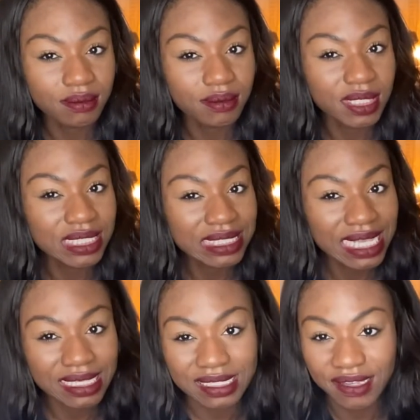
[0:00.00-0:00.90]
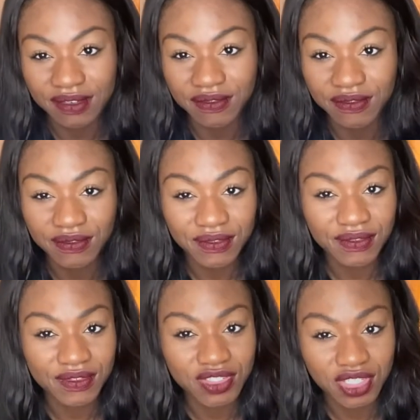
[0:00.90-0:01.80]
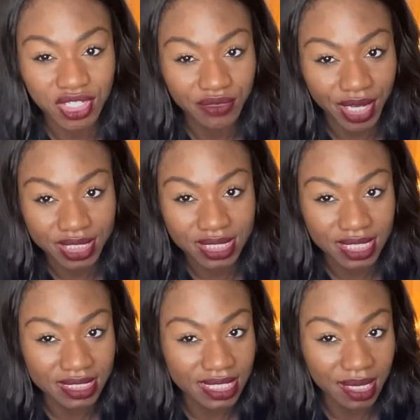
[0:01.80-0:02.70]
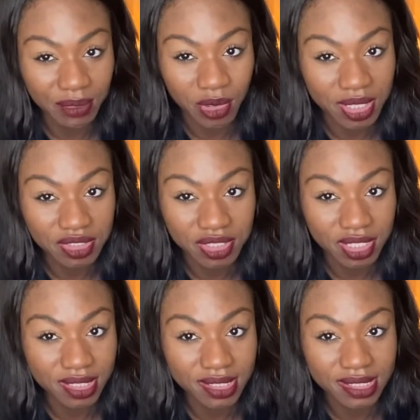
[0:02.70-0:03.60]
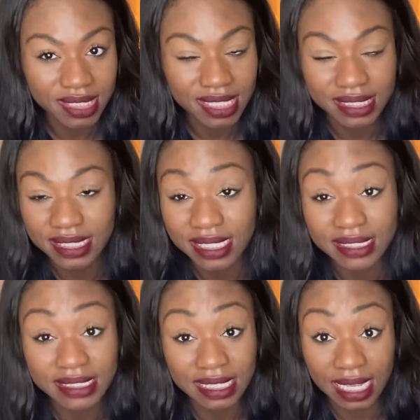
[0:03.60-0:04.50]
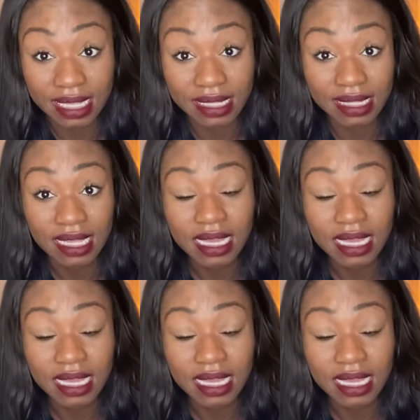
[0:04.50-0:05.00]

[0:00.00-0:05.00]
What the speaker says: It's as if she writes the exam questions. It's insane.